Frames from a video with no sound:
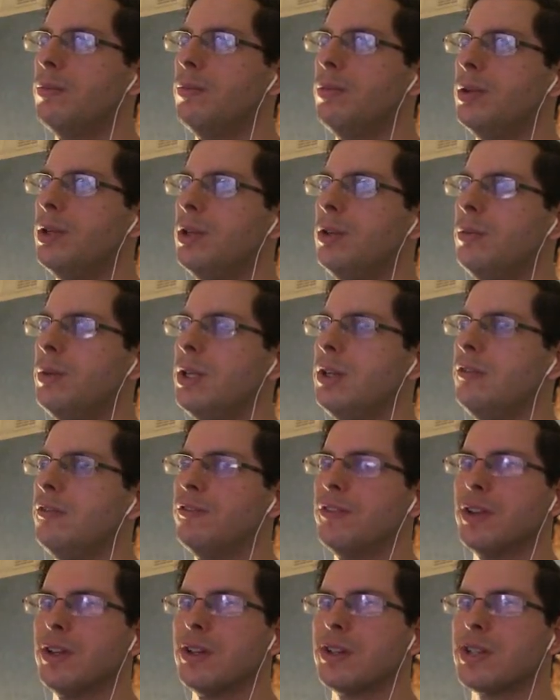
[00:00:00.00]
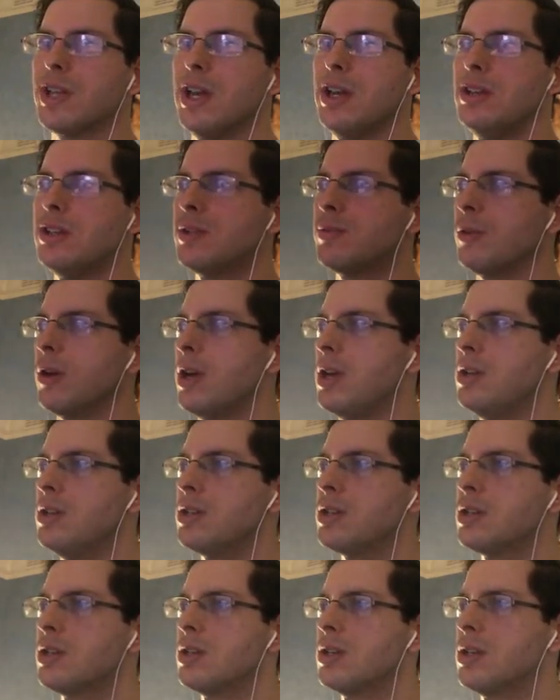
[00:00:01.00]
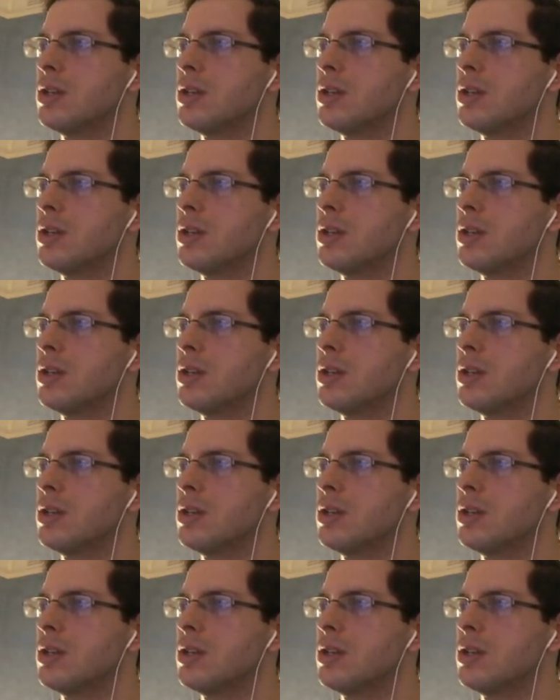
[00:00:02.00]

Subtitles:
blooming first aid sprays.